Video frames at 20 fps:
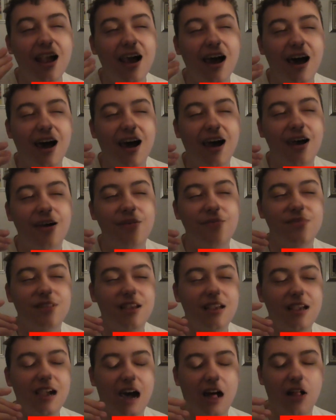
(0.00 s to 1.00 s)
Um,
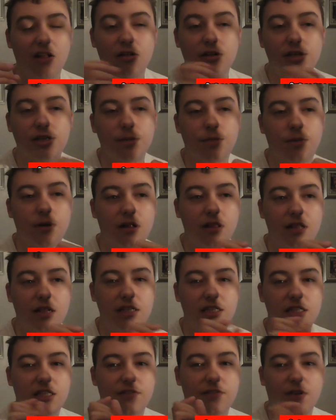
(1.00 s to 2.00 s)
I'll also put a
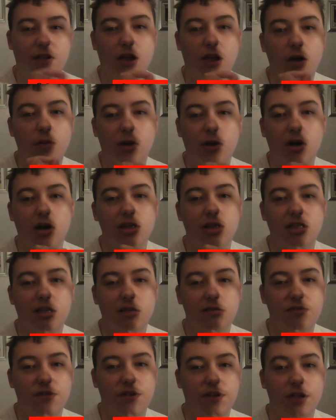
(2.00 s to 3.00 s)
link to the Vekoma
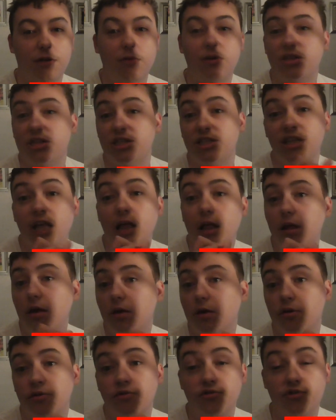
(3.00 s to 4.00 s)
concepts video, which is nearly
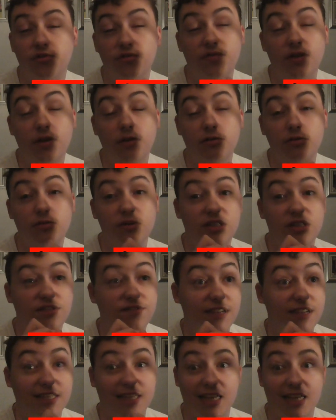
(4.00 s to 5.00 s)
on 100 views, which is
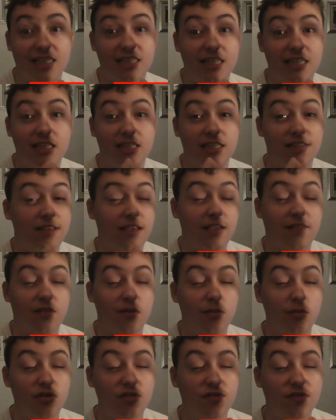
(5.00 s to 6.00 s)
fantastic, so thank you
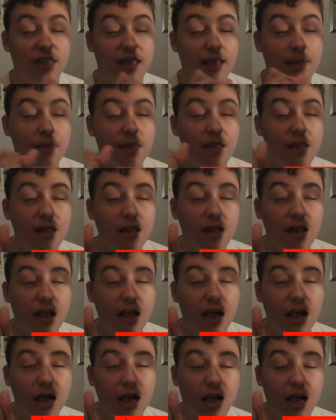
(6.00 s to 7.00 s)
very much for
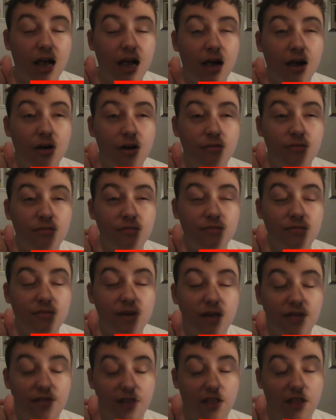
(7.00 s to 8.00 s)
that.
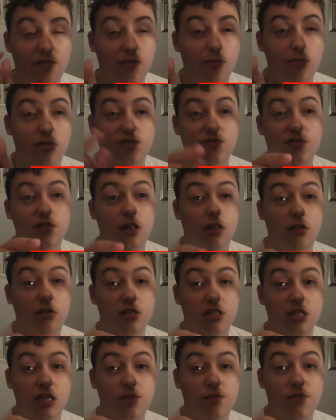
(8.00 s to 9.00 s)
Um, and thank you very much for the
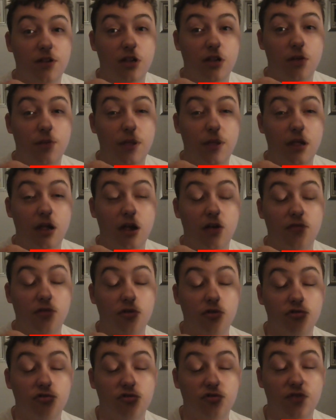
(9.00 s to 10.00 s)
Loggers Leap video being over
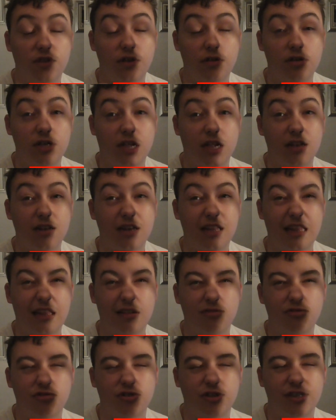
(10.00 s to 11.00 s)
100 views, like nearly
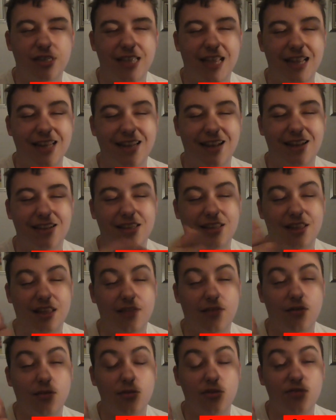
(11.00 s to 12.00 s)
110 now, so
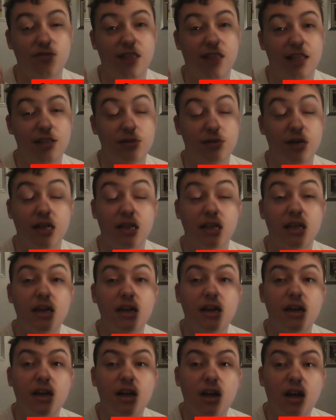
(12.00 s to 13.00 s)
thank you very much for that as well.
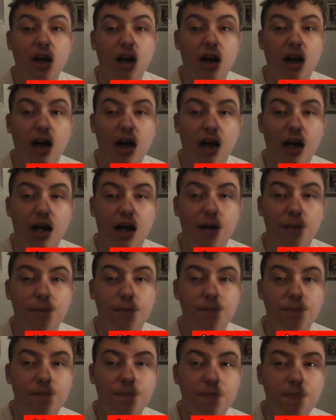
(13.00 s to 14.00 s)

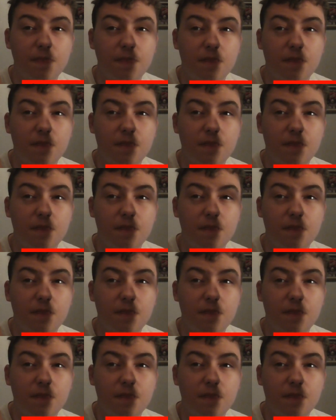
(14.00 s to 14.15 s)
Um,